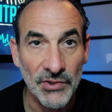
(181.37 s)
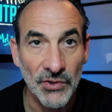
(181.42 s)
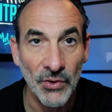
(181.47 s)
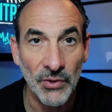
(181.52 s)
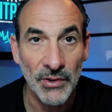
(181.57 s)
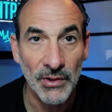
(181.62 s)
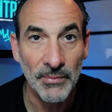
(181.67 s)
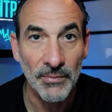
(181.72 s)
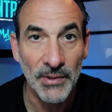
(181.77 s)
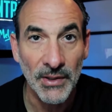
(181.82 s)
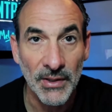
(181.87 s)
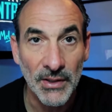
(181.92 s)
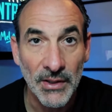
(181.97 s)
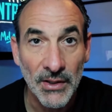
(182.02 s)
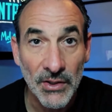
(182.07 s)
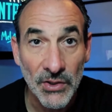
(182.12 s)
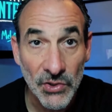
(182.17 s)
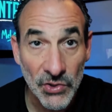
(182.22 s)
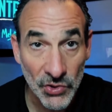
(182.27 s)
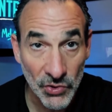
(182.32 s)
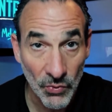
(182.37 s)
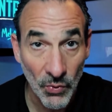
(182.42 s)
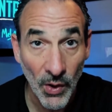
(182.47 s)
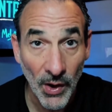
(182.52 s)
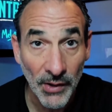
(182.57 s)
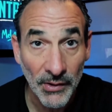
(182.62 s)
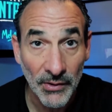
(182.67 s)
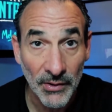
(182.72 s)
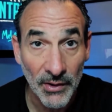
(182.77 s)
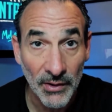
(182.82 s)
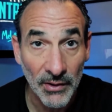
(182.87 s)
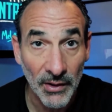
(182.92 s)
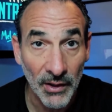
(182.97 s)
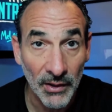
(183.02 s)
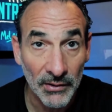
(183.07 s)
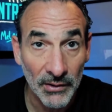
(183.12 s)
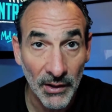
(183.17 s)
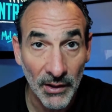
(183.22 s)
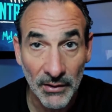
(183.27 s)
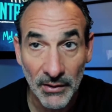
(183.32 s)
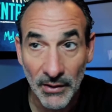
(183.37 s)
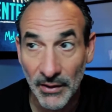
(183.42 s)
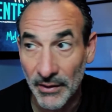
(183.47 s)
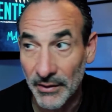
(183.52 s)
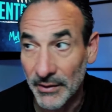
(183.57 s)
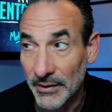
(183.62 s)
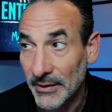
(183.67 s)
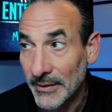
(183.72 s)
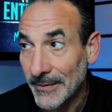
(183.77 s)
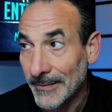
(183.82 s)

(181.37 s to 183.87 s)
going to be squandered in their